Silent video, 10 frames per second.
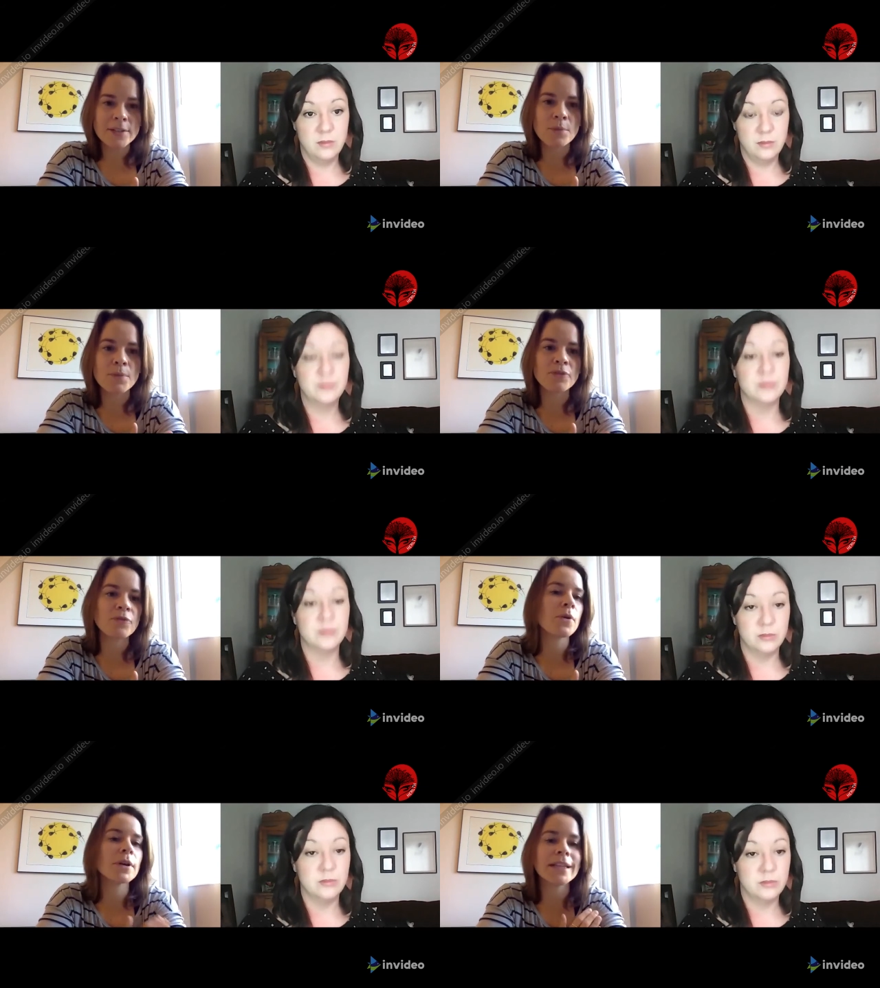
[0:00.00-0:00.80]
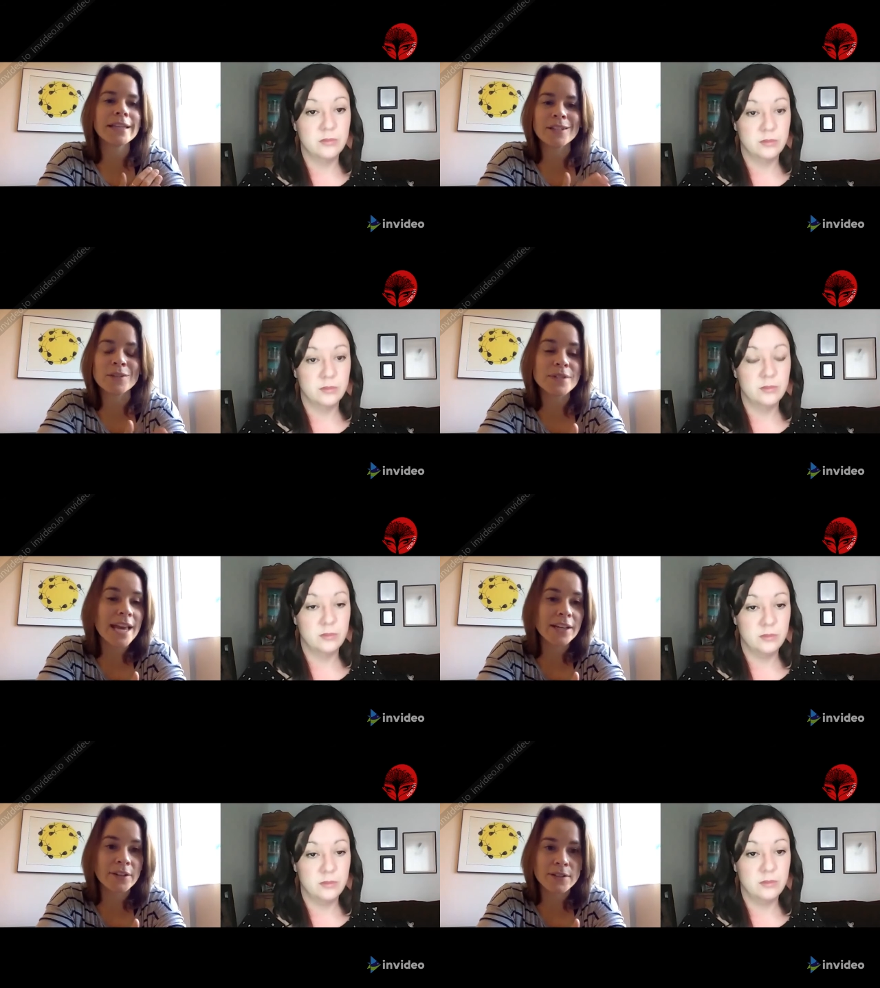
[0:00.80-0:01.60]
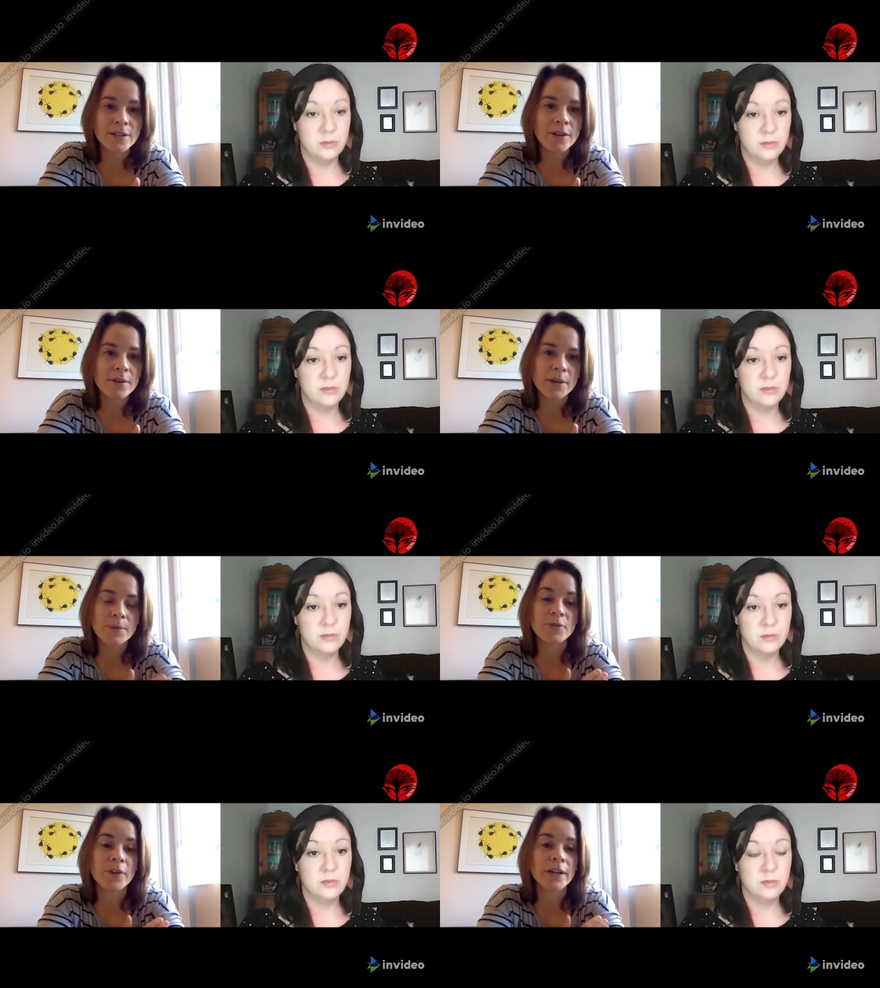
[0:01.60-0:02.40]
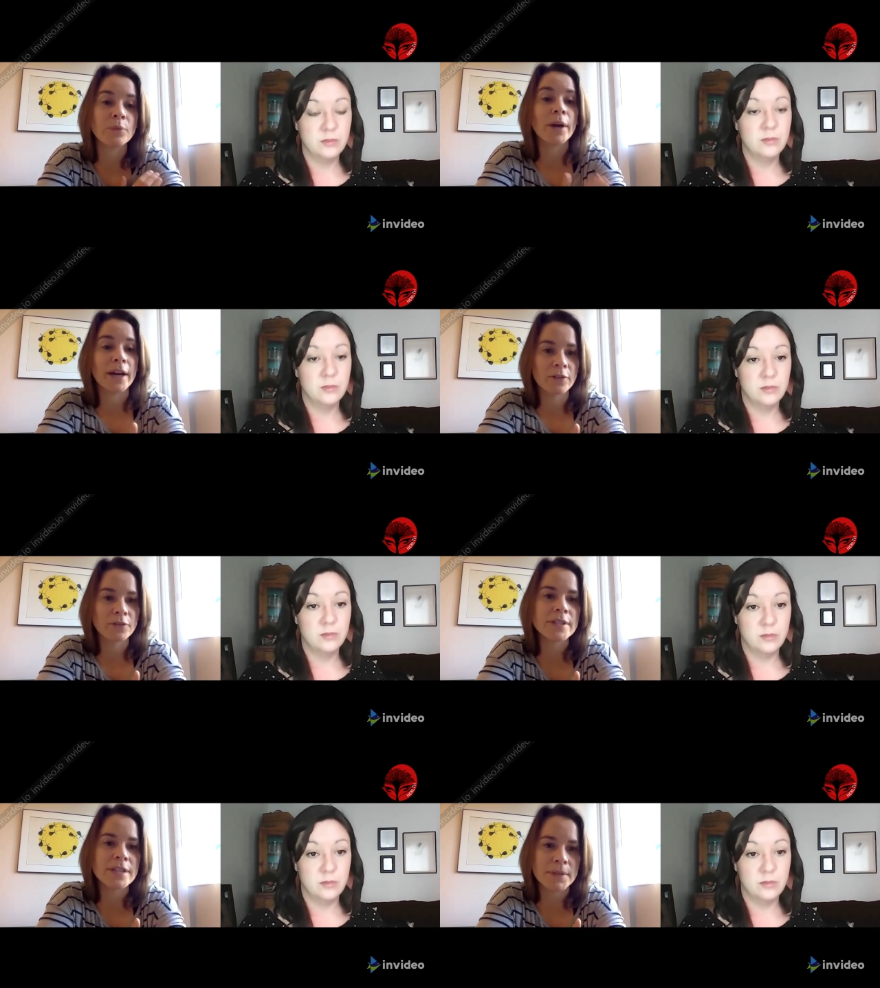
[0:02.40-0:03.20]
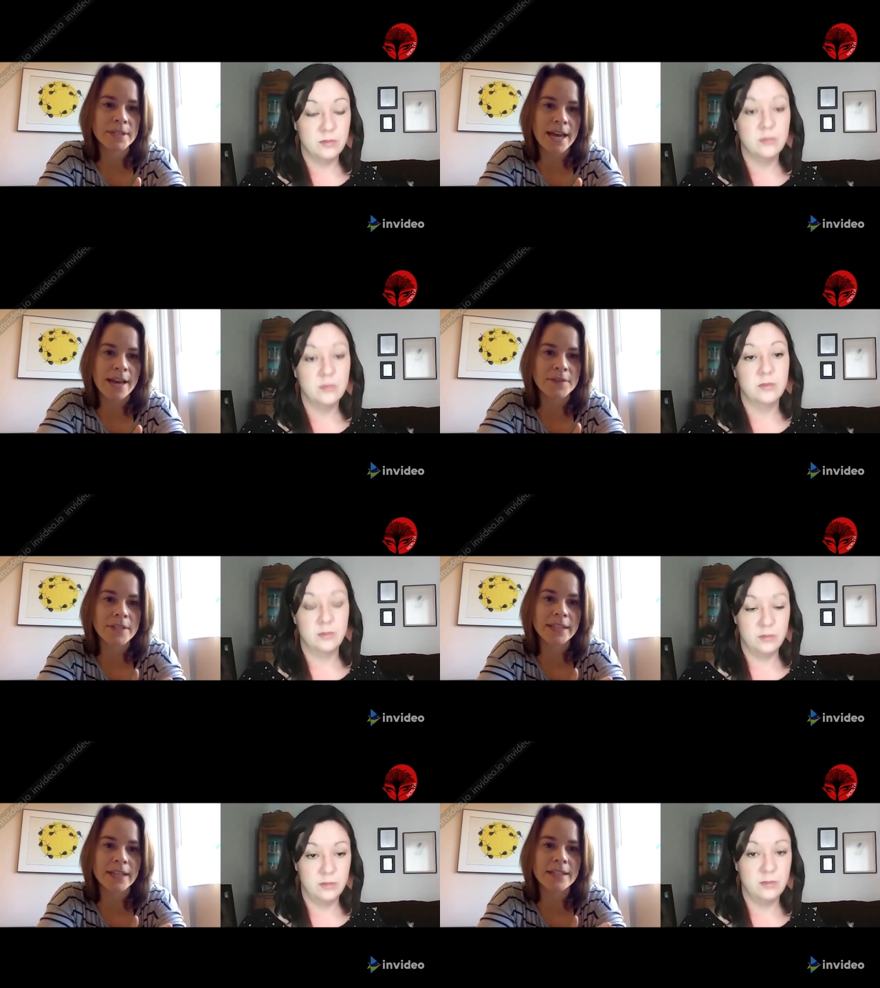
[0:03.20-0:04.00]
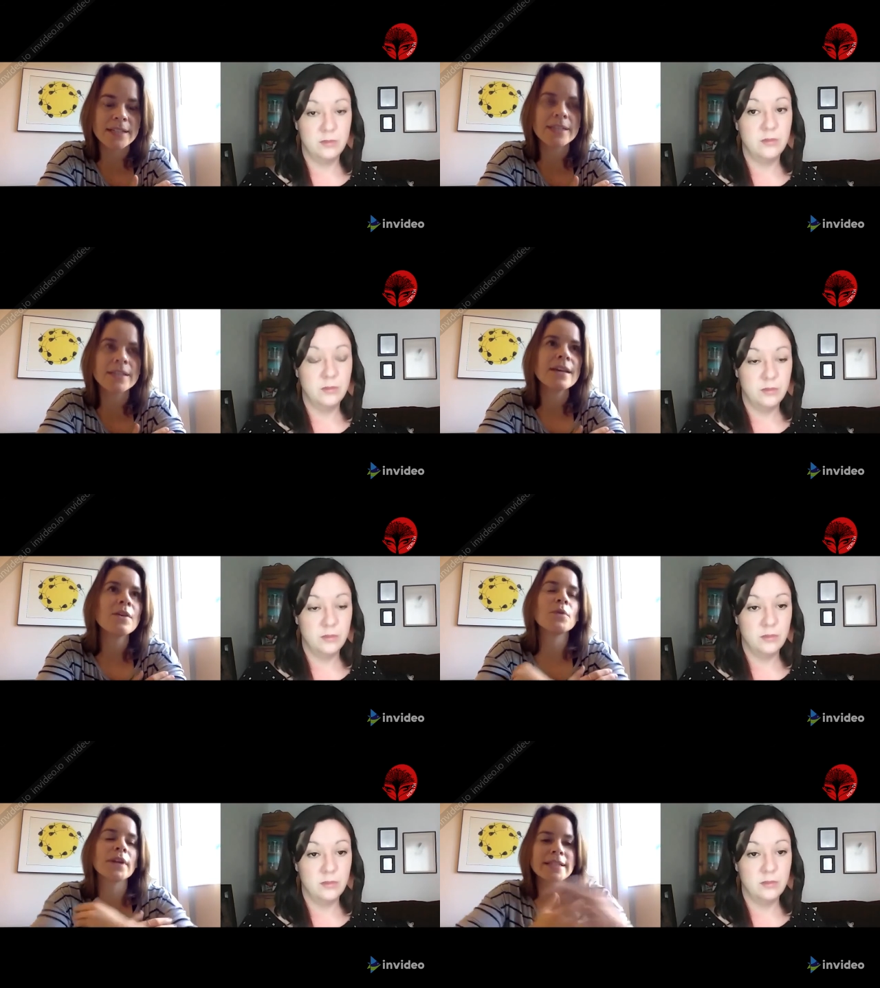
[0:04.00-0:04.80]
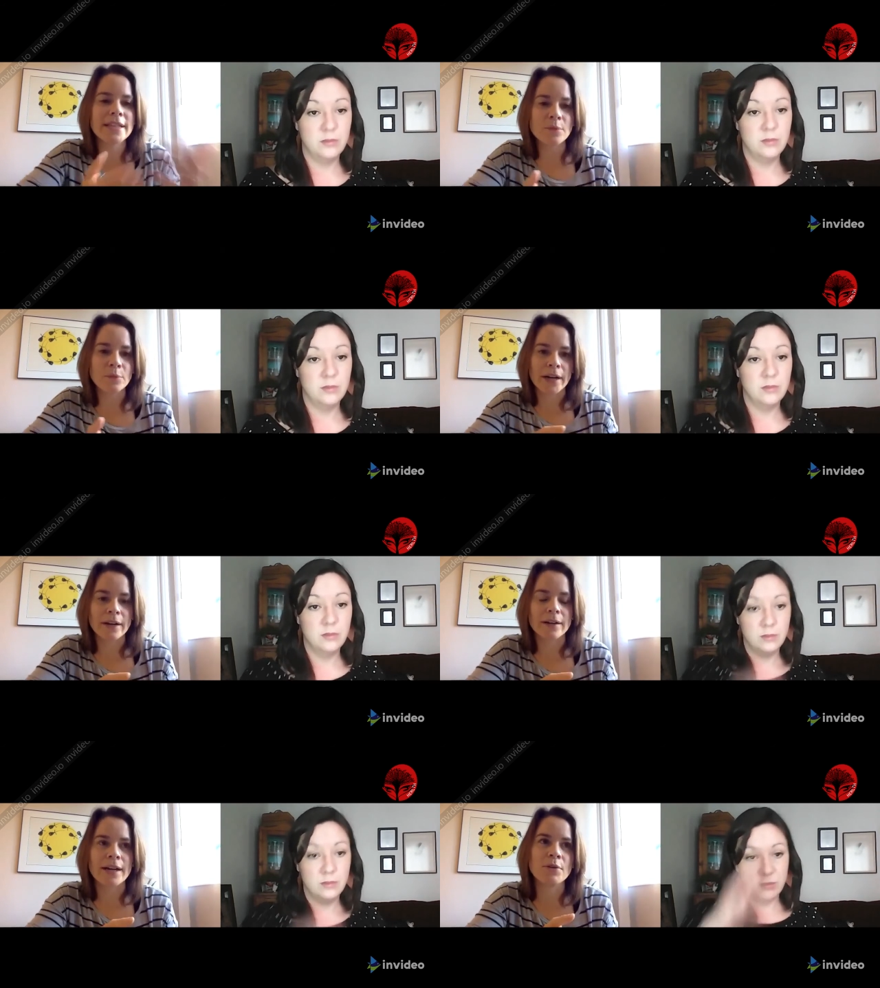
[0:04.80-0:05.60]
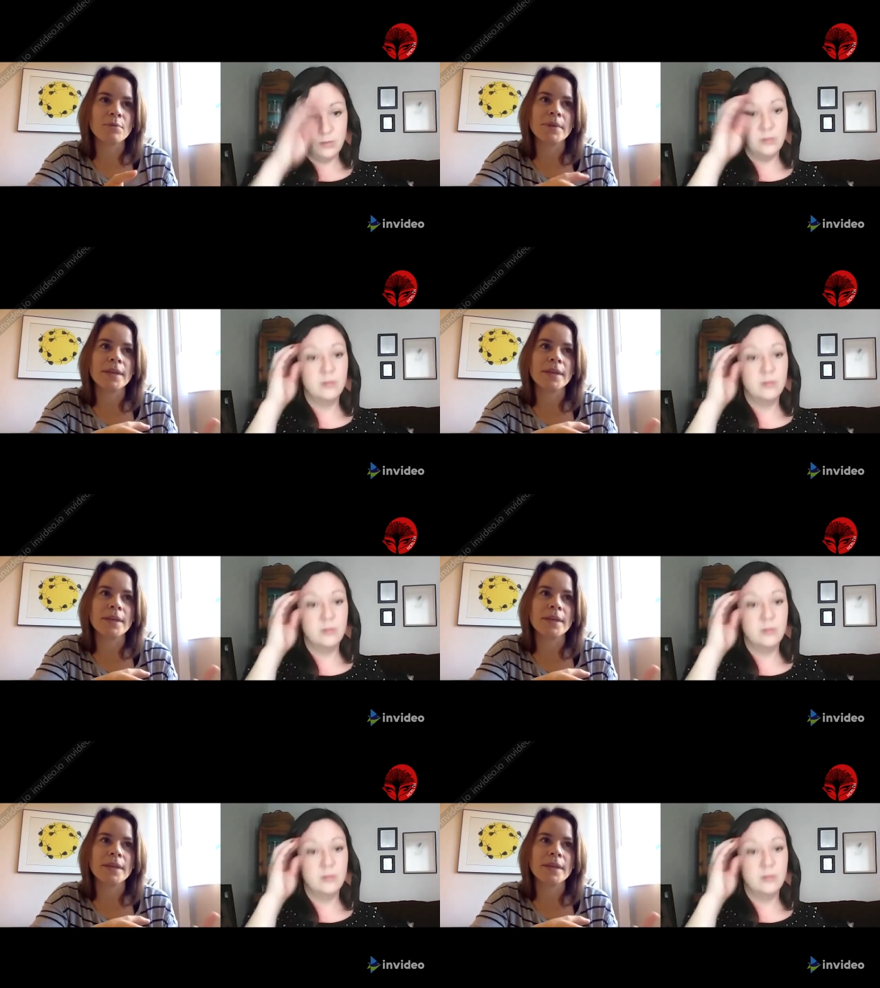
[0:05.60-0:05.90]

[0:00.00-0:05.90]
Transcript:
Speaker 1: So mm-hmm. before like, you know, 10 years ago, it was very rare for someone to have celiac disease. When I say rare, I don't